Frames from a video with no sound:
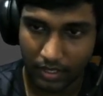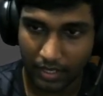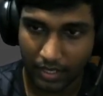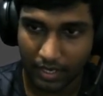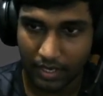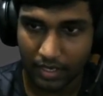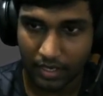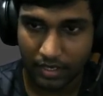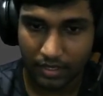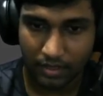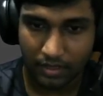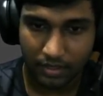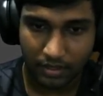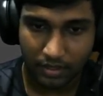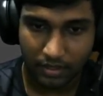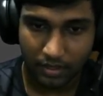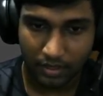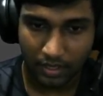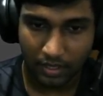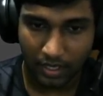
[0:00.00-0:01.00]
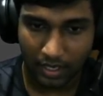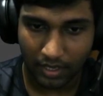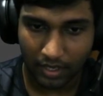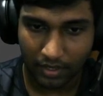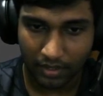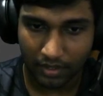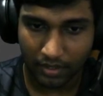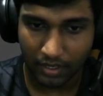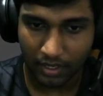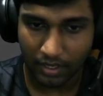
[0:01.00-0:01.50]
end
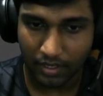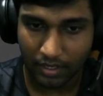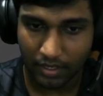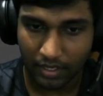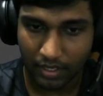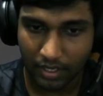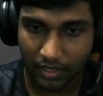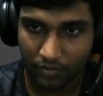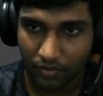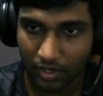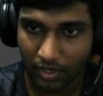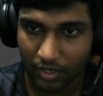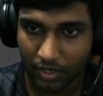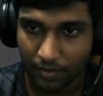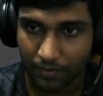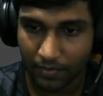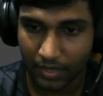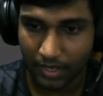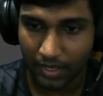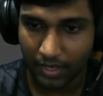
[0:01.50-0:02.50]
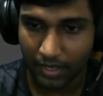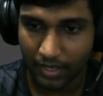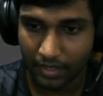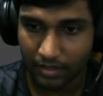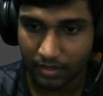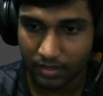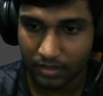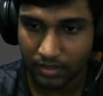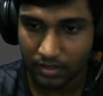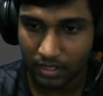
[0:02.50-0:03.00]
keyframe and
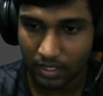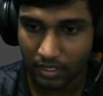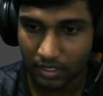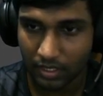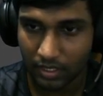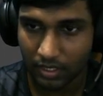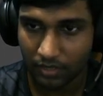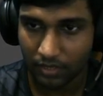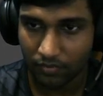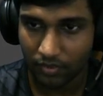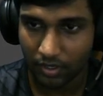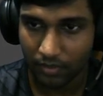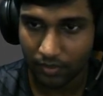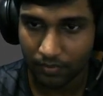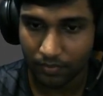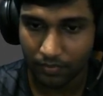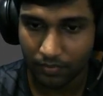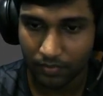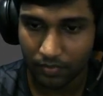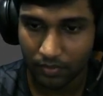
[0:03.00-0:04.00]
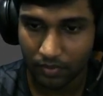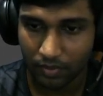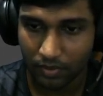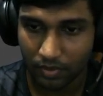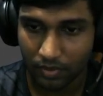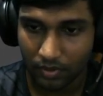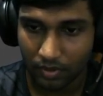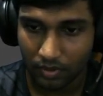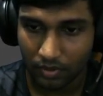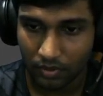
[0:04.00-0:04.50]
the start keyframe
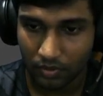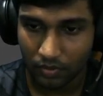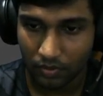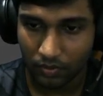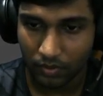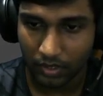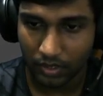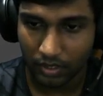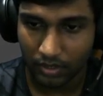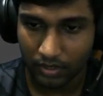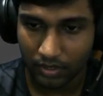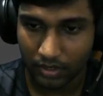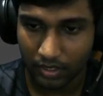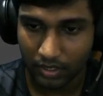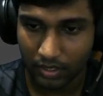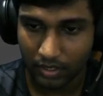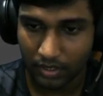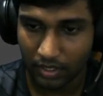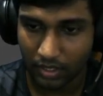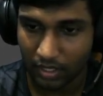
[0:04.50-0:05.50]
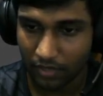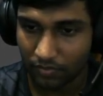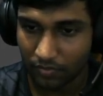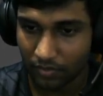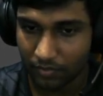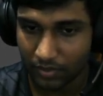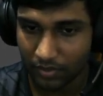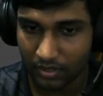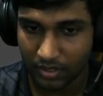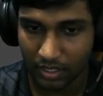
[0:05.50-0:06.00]
over here, the end keyframe
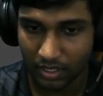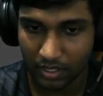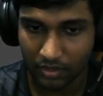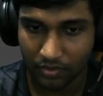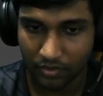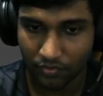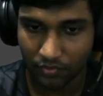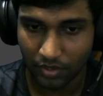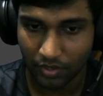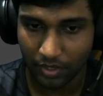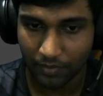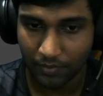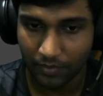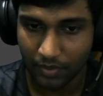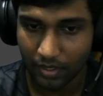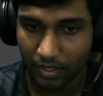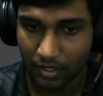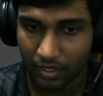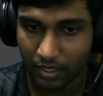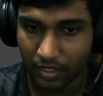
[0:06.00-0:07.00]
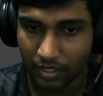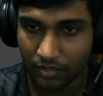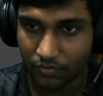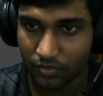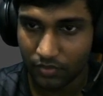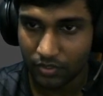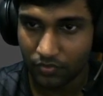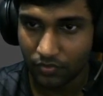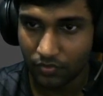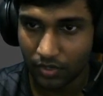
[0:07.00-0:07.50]
is the 100 frame and the
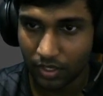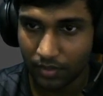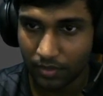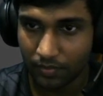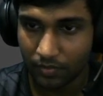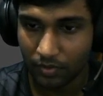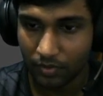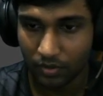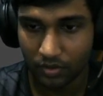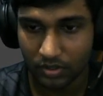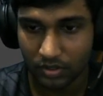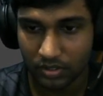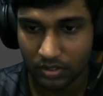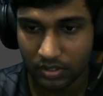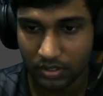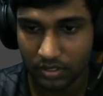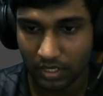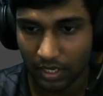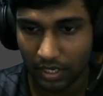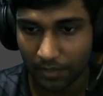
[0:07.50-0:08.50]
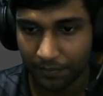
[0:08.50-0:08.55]
first frame looks the same.